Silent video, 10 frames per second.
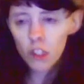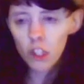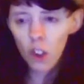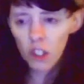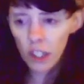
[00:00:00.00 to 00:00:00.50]
It's
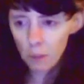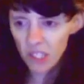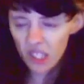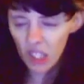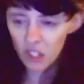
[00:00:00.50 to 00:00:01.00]
the odd
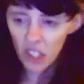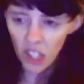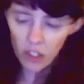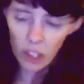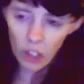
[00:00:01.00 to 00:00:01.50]
episode
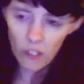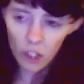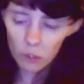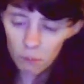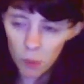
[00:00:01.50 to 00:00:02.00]
here and there if
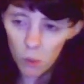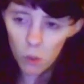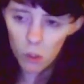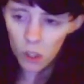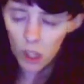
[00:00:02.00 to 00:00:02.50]
I'm
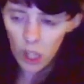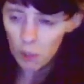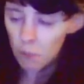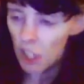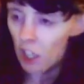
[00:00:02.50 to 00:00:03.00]
bored,
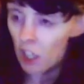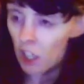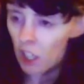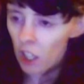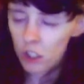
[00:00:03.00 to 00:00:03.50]
but
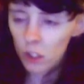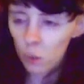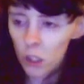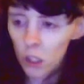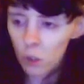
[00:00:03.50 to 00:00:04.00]
it's
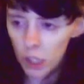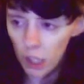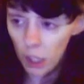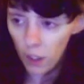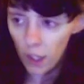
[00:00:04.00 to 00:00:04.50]
not one I
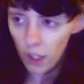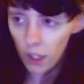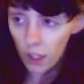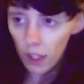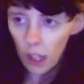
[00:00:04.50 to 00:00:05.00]
really like.
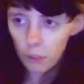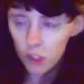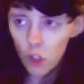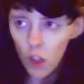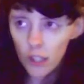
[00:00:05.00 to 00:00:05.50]
I've
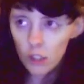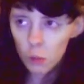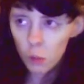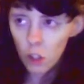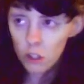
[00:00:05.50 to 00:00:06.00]
tried
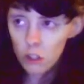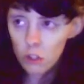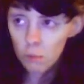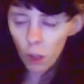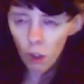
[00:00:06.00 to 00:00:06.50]
to
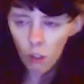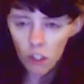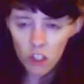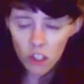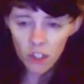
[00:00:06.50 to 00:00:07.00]
watch
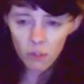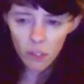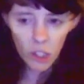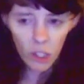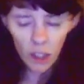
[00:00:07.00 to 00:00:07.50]
Porridge and didn't
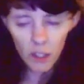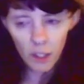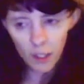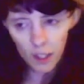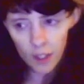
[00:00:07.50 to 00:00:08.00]
really like
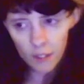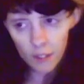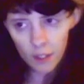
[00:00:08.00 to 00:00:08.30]
that.